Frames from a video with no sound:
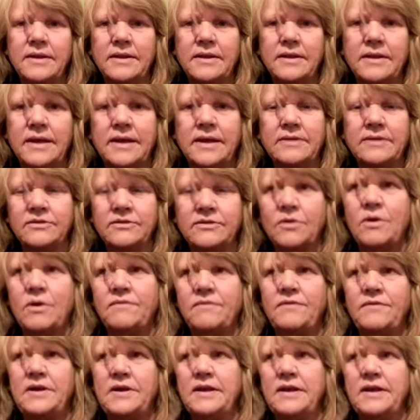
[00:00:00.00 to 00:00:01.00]
Like, so I
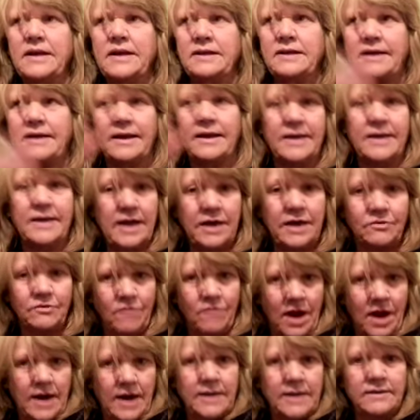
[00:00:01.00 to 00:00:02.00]
feel like, again,
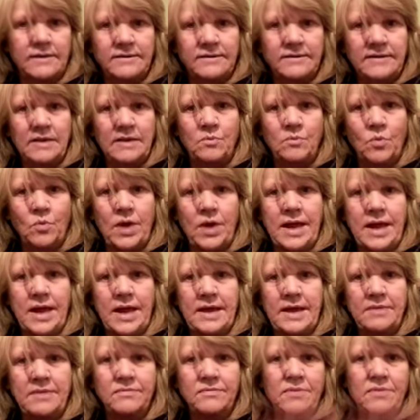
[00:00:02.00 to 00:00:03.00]
riding the same
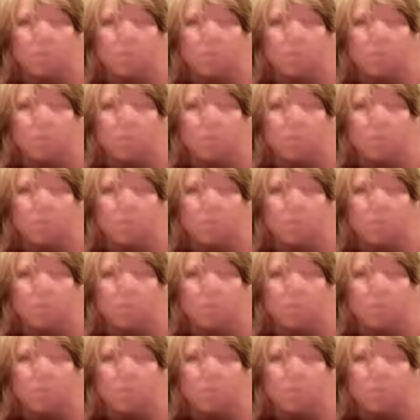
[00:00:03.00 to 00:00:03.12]
wave.